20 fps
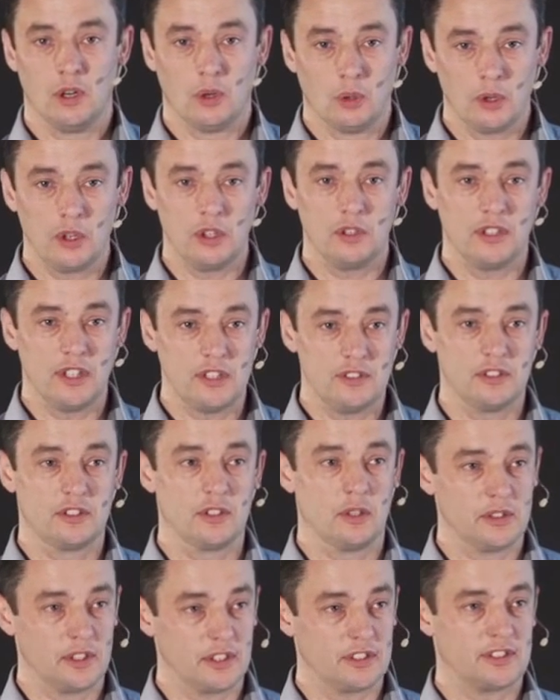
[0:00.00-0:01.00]
All you need to
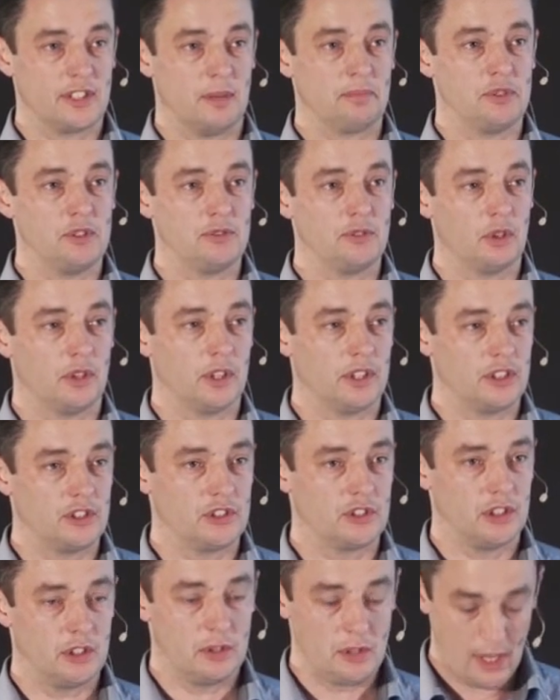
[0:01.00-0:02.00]
do is accept you've got an
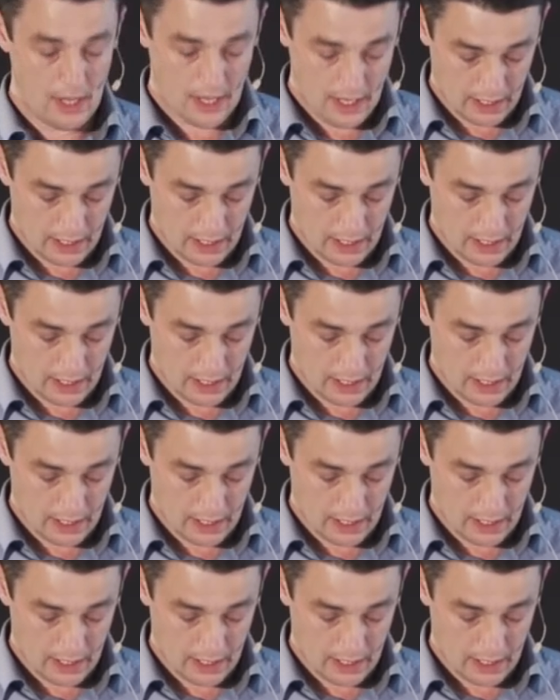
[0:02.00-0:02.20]
issue,